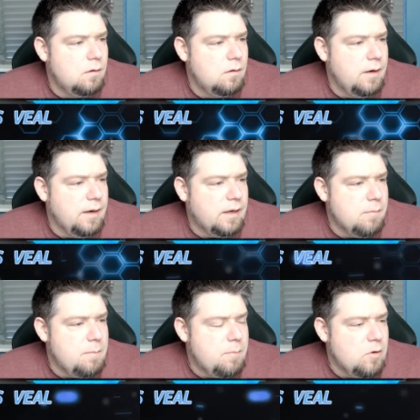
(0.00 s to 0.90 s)
it
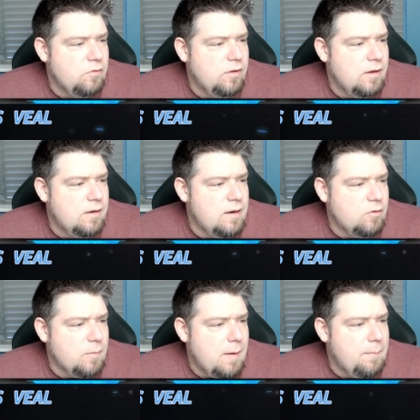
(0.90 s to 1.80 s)
can be boosted. And they
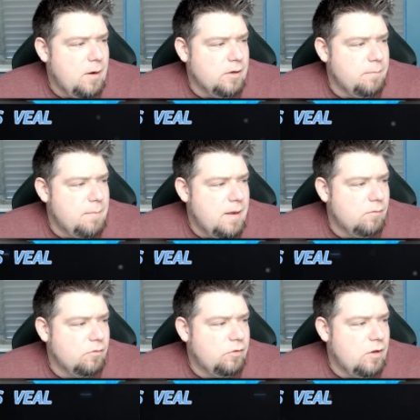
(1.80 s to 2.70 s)
talk about barded
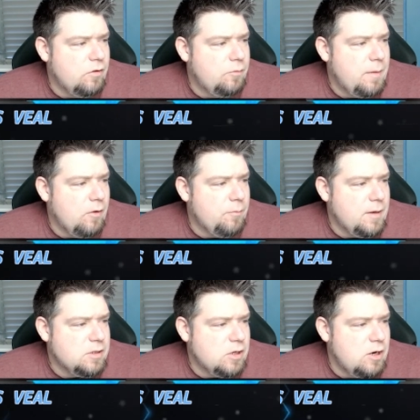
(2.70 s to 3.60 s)
mounts, certain spells,
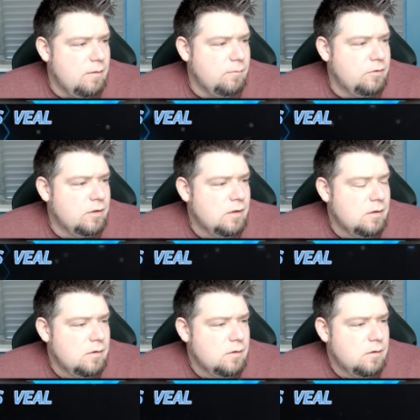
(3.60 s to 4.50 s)
magic items.
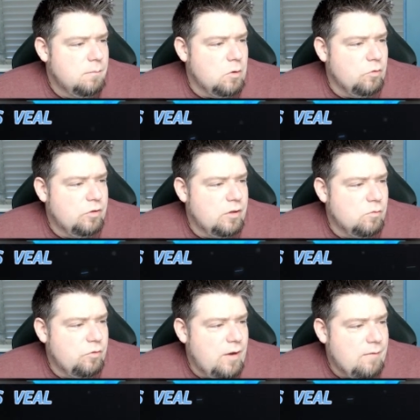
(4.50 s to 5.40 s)
Models can
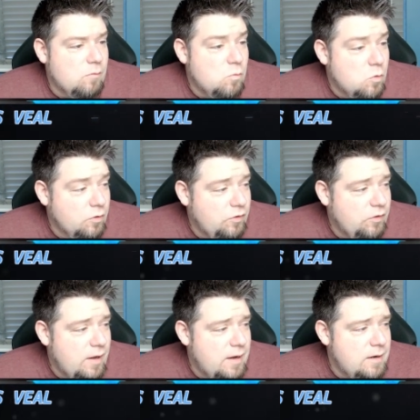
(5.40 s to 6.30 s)
also have a ward
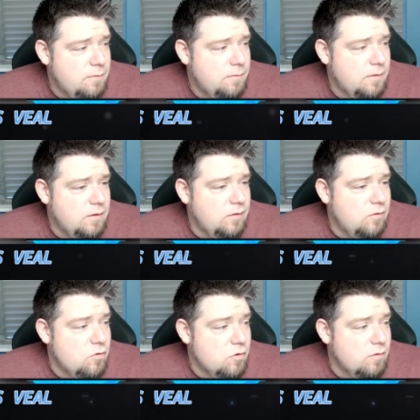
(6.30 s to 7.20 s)
save.
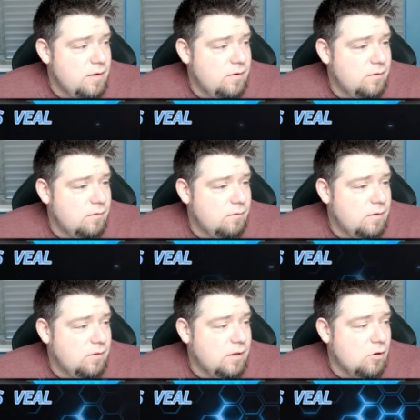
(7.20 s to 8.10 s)

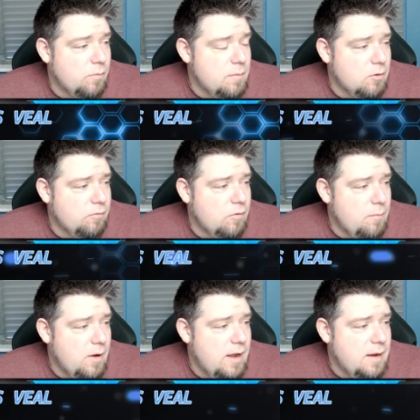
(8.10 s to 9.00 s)
This cannot be
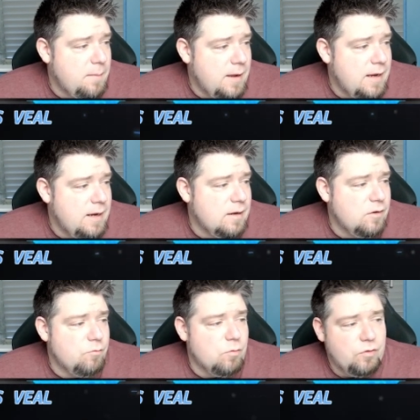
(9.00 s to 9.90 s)
modified by AP
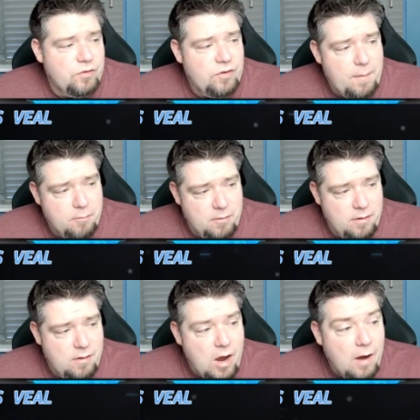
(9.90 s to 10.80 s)
and is rolled
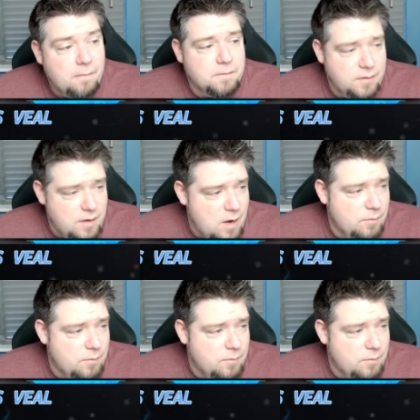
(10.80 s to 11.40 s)
separate after the armor